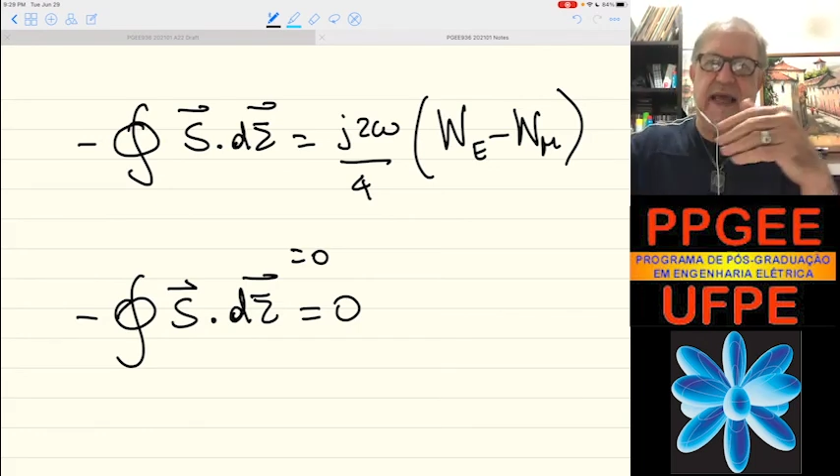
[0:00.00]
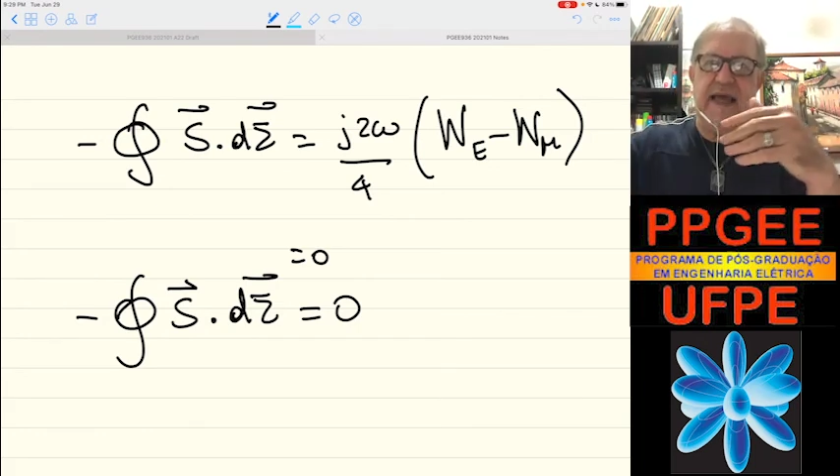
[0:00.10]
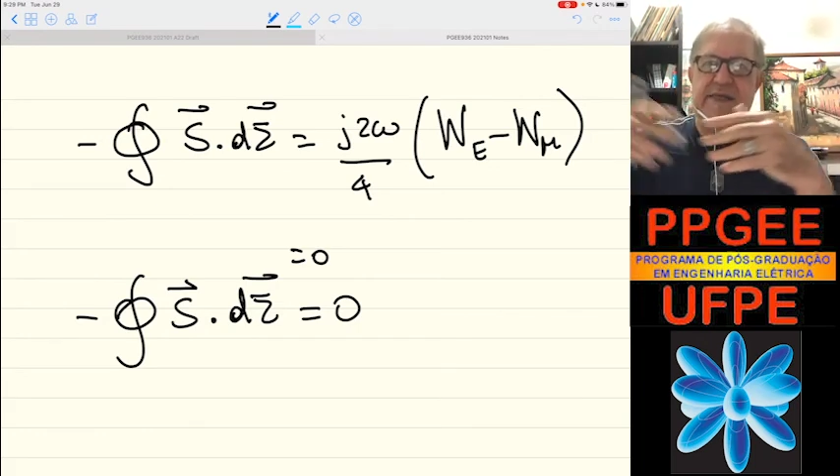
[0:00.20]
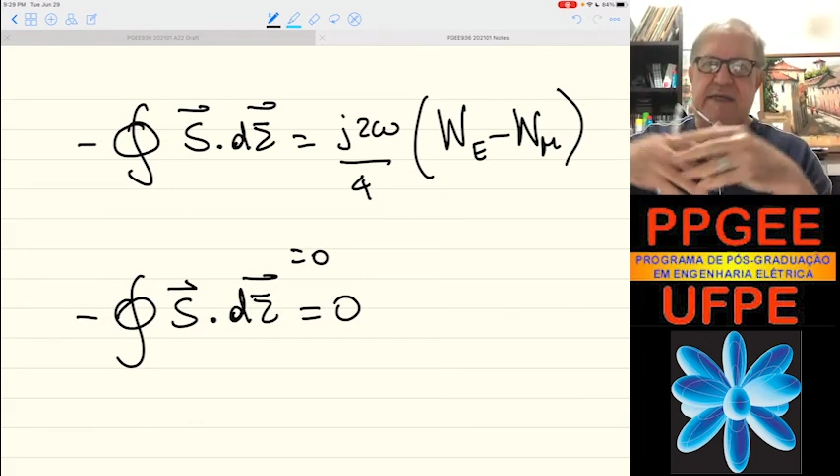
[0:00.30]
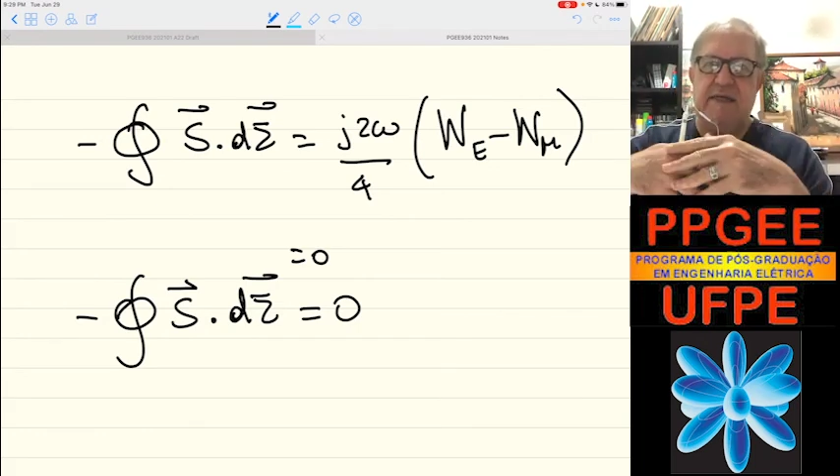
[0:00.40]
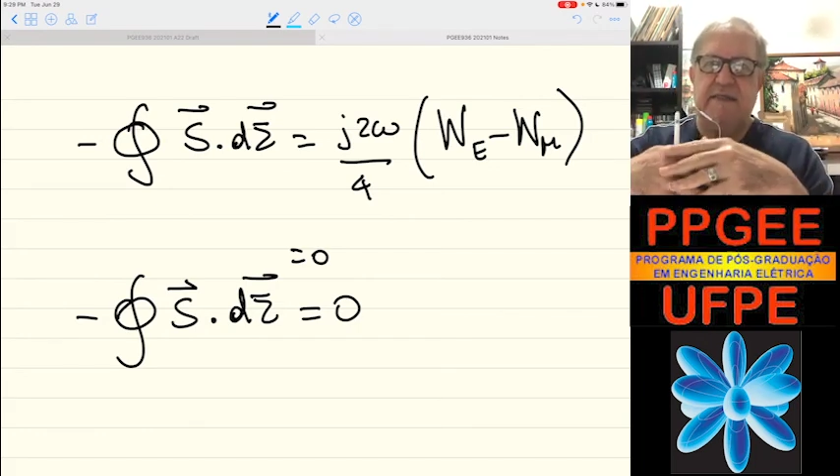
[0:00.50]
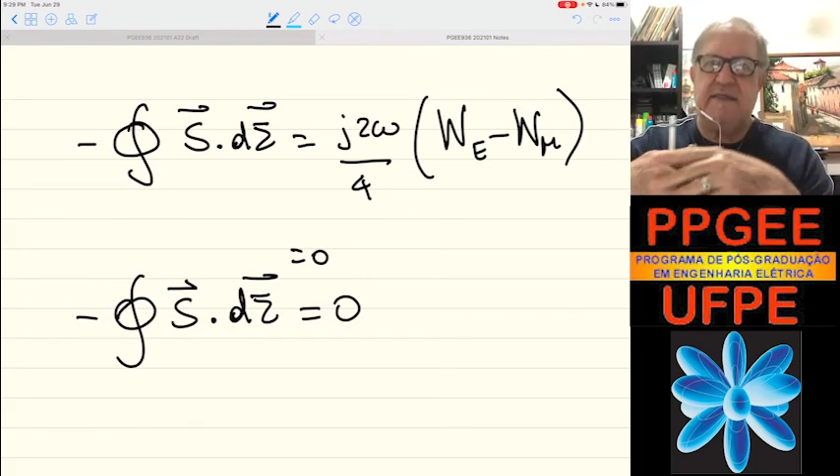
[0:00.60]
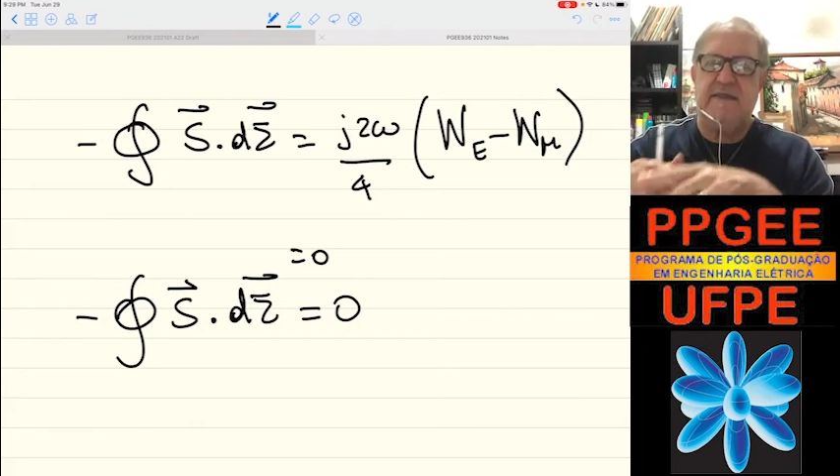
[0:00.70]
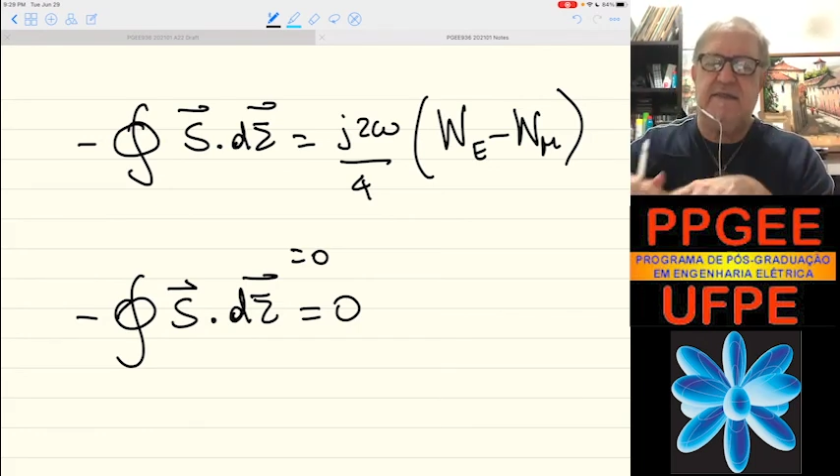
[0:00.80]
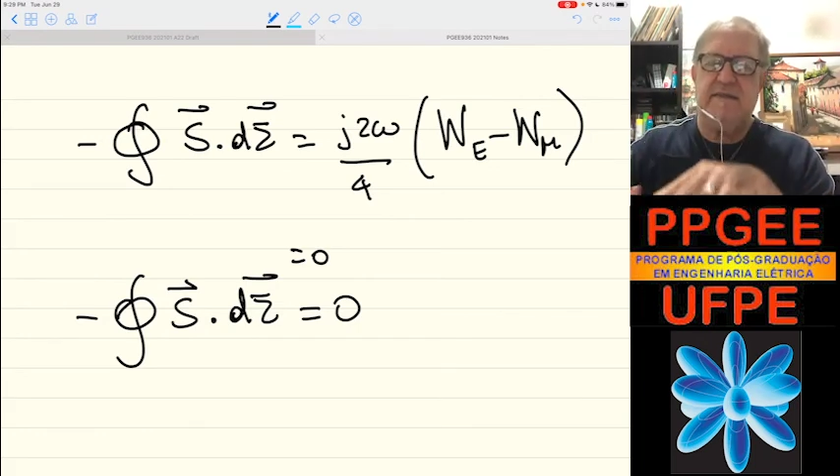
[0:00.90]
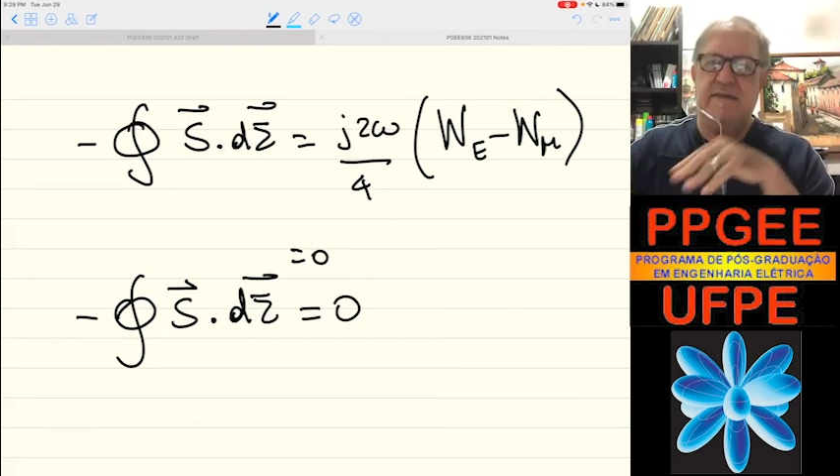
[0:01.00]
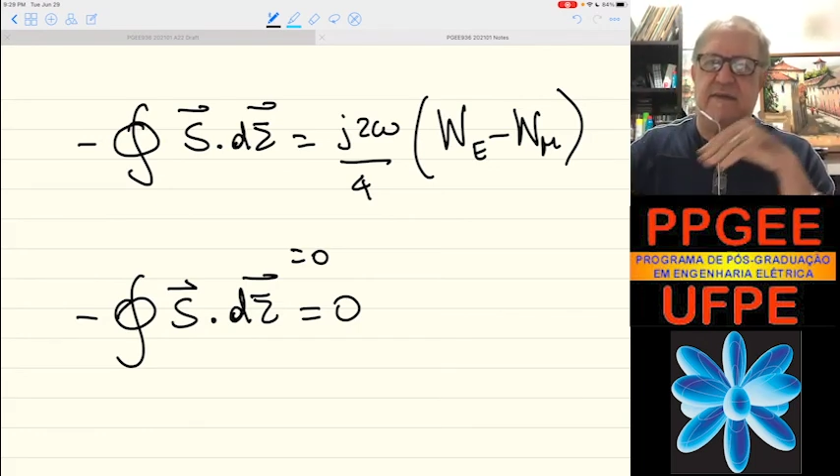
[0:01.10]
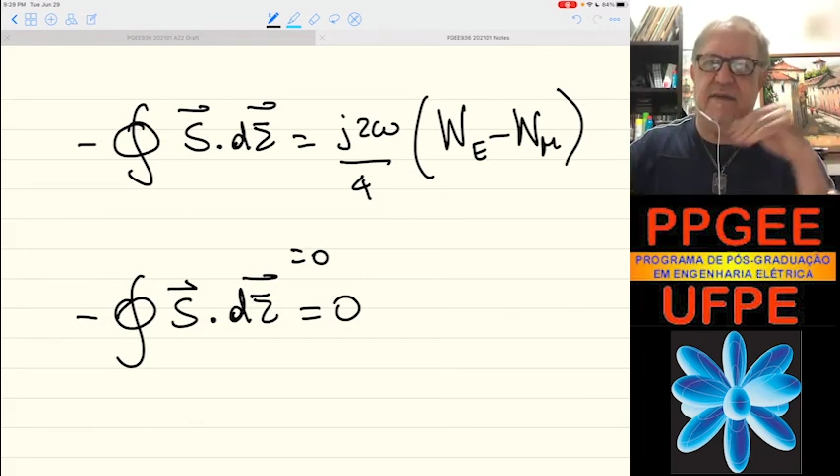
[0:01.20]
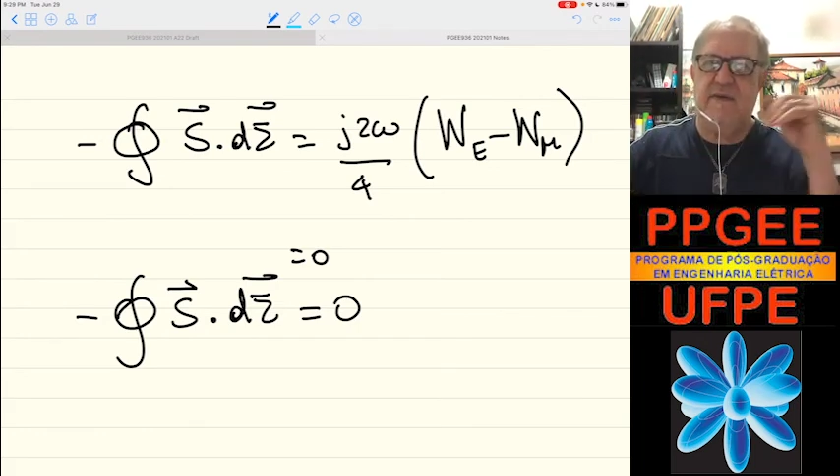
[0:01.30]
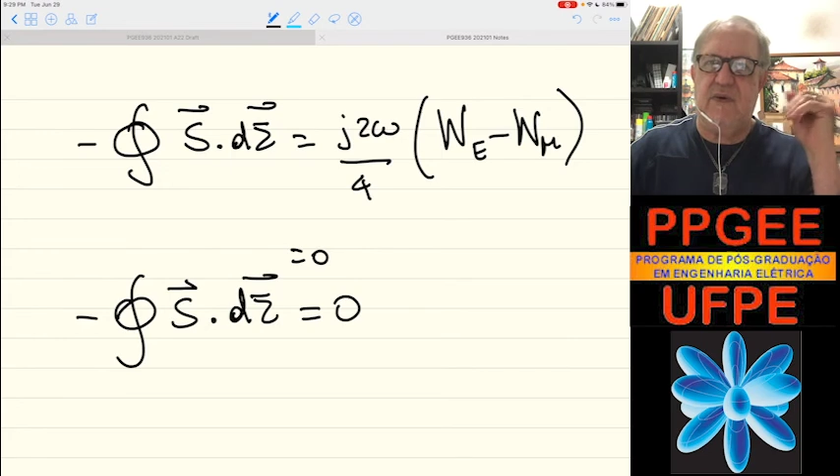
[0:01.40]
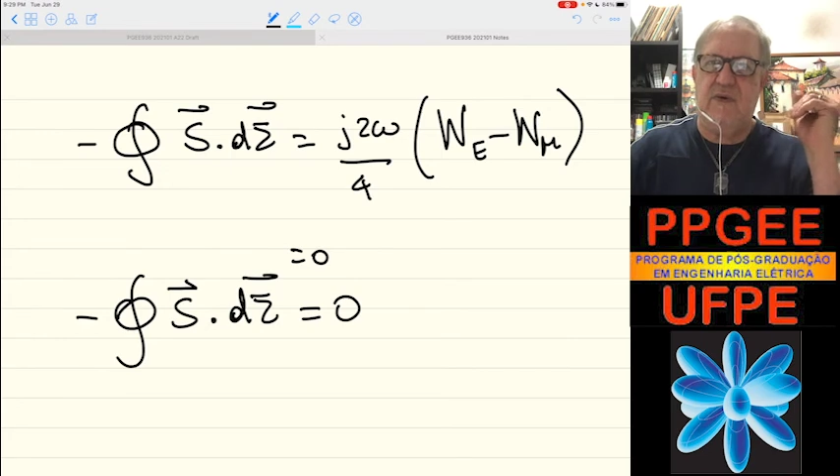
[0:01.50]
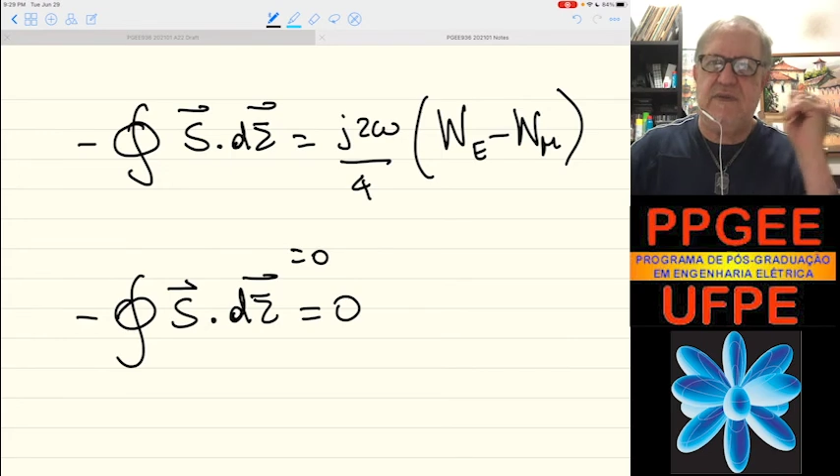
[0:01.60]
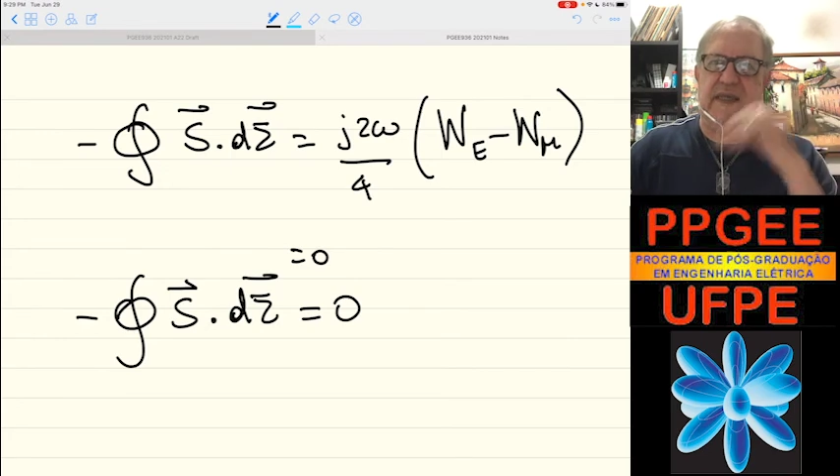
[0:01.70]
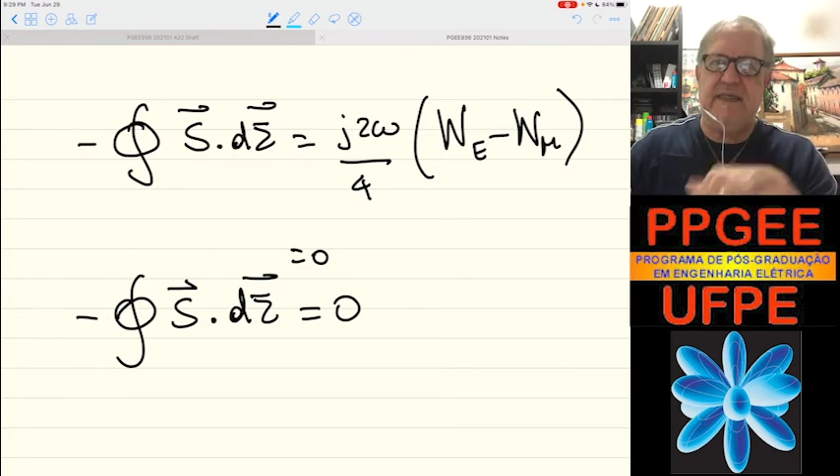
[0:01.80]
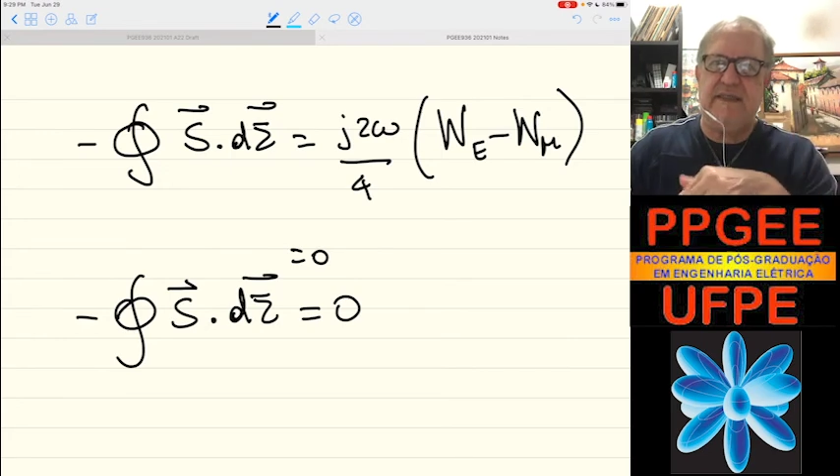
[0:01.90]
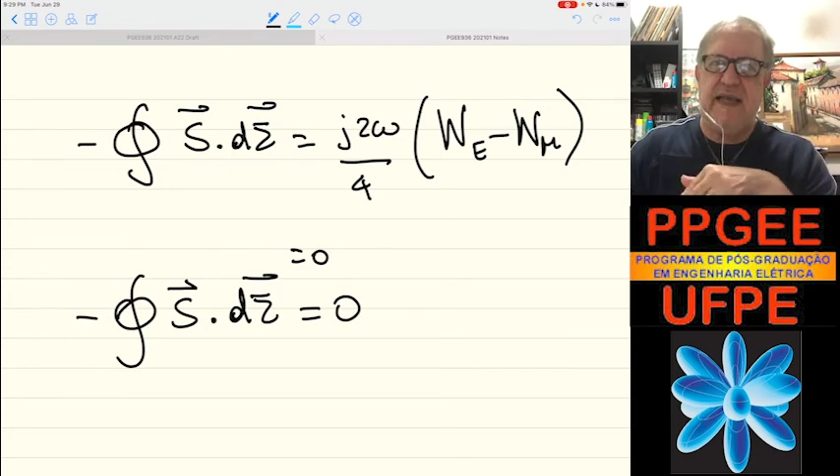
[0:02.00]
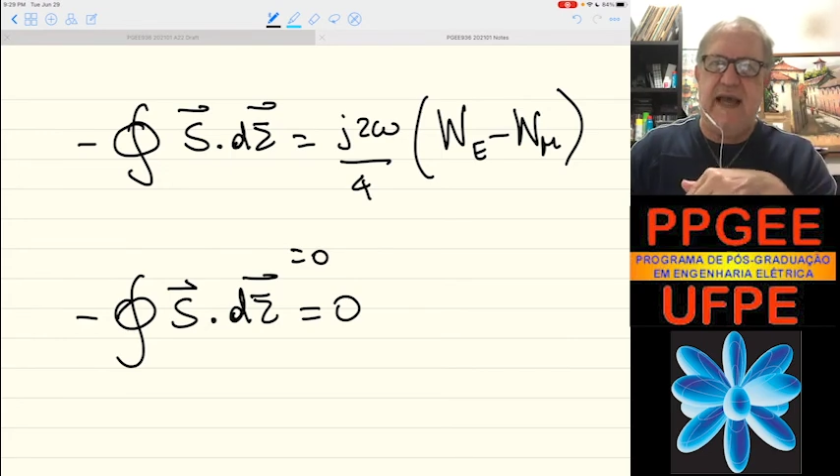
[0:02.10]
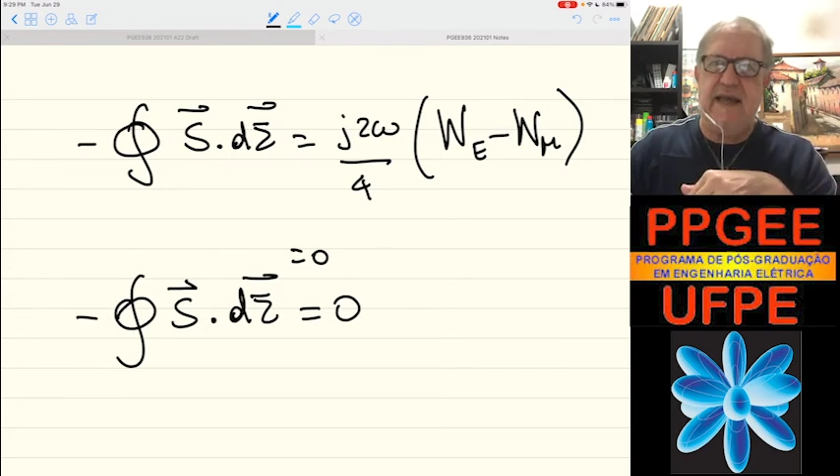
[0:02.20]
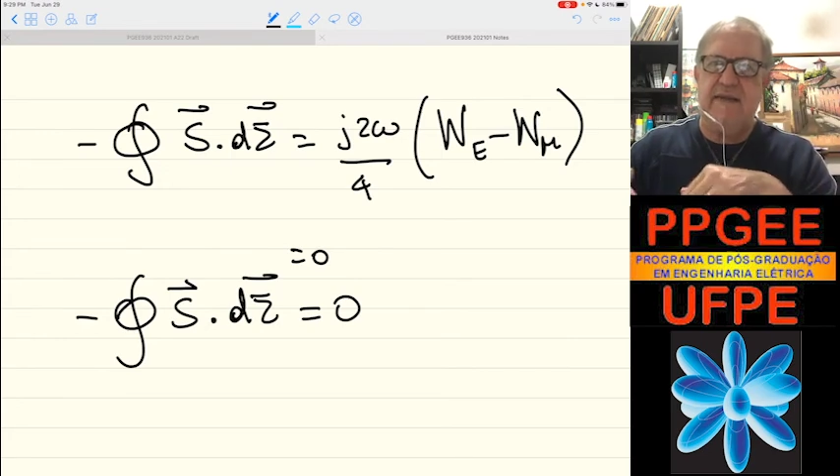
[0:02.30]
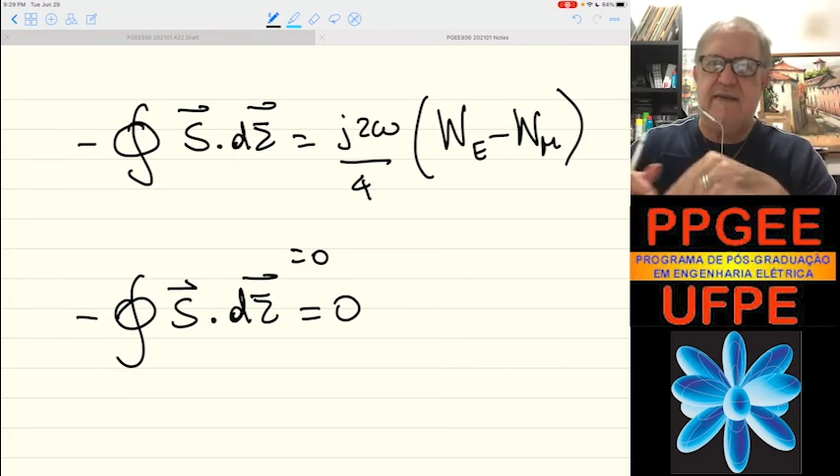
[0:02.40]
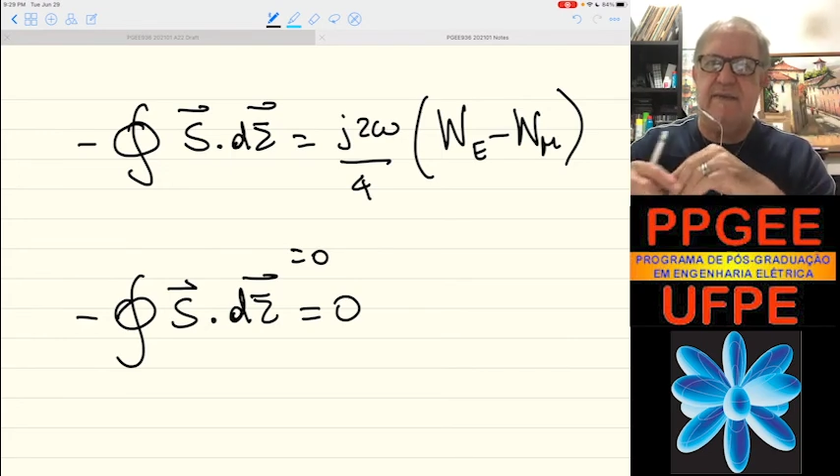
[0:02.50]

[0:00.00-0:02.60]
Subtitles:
enters goes inside,